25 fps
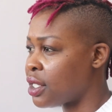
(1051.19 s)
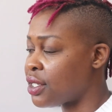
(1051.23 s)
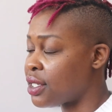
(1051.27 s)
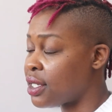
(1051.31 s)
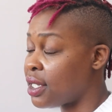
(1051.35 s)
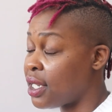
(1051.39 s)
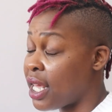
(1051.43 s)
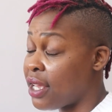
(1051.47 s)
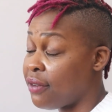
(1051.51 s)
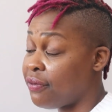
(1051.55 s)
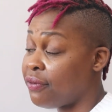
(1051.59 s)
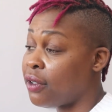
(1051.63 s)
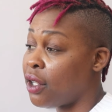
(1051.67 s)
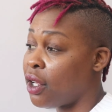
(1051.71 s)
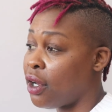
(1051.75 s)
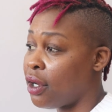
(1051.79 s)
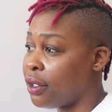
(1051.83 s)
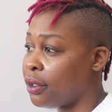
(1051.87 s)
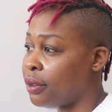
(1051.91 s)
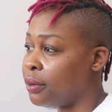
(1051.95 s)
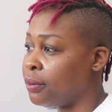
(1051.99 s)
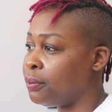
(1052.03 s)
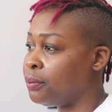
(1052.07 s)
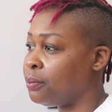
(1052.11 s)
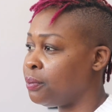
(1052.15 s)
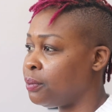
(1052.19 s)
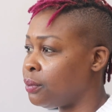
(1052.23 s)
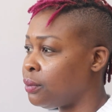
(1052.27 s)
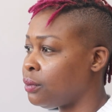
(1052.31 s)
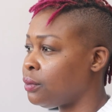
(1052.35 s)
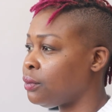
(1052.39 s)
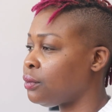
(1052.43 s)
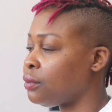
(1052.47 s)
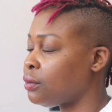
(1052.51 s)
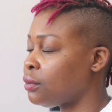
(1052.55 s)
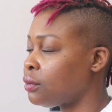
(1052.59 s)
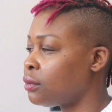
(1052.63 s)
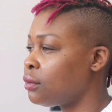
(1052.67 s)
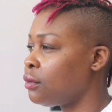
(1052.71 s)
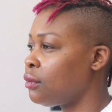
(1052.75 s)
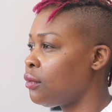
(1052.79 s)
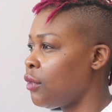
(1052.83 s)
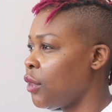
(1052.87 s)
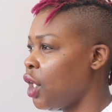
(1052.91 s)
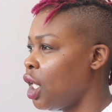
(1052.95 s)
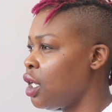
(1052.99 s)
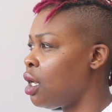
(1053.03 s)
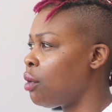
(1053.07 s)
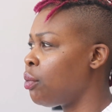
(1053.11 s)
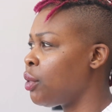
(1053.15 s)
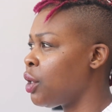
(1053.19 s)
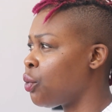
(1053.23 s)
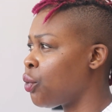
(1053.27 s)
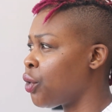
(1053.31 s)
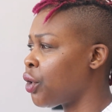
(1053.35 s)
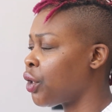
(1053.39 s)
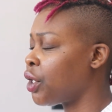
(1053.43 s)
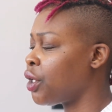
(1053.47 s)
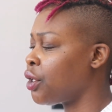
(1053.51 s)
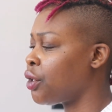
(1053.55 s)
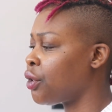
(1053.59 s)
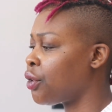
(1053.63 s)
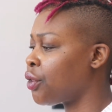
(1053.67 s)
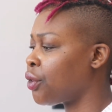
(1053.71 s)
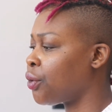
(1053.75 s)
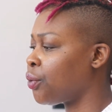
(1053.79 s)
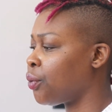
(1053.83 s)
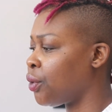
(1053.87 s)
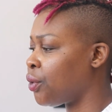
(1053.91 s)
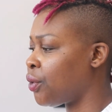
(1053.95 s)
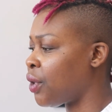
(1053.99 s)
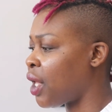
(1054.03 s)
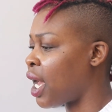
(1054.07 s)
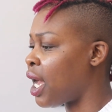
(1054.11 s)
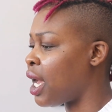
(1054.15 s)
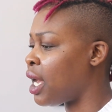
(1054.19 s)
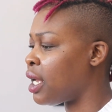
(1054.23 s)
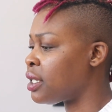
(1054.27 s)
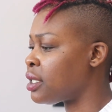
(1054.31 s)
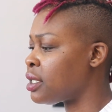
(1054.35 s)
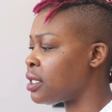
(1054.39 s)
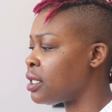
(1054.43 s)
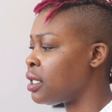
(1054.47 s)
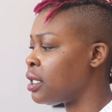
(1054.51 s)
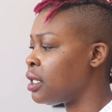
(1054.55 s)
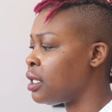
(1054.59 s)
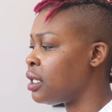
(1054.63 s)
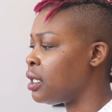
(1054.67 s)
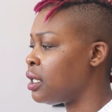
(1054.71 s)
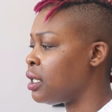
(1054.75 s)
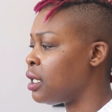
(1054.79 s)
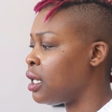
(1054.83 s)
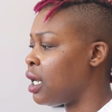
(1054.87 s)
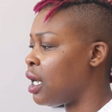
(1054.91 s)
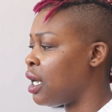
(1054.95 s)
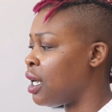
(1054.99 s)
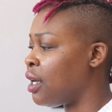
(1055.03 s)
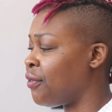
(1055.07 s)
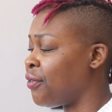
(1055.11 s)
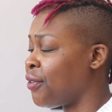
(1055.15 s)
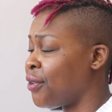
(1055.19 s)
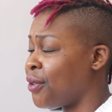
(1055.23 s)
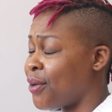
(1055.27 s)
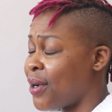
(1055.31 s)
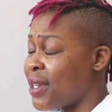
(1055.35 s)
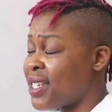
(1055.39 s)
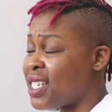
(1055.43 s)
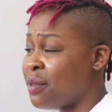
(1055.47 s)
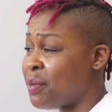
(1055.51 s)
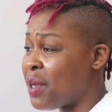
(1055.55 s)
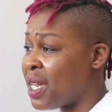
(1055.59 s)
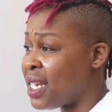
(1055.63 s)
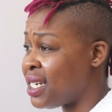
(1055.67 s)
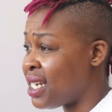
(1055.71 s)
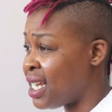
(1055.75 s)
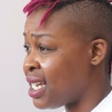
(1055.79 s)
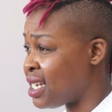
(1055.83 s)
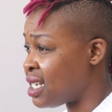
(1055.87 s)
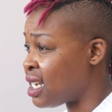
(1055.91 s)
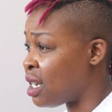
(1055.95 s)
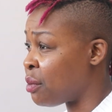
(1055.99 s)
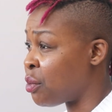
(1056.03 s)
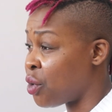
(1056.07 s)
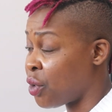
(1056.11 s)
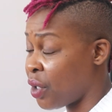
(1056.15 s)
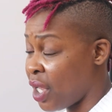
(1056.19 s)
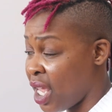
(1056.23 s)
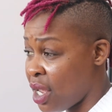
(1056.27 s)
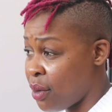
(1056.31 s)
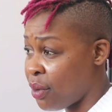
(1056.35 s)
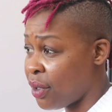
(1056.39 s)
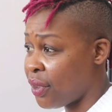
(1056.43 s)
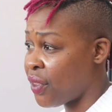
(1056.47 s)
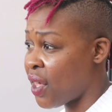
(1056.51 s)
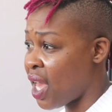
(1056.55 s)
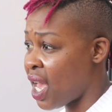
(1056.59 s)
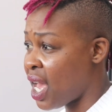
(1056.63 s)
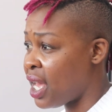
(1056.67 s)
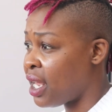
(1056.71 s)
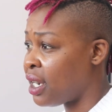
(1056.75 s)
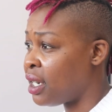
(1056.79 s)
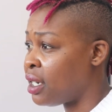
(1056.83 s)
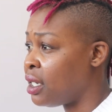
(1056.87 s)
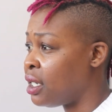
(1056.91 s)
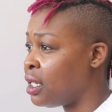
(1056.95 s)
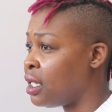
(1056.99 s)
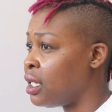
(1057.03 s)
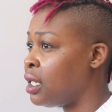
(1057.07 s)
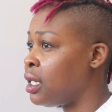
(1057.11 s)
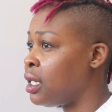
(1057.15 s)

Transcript: It's lifelong. I'll be working through that for the rest of my days, and I'm okay with that.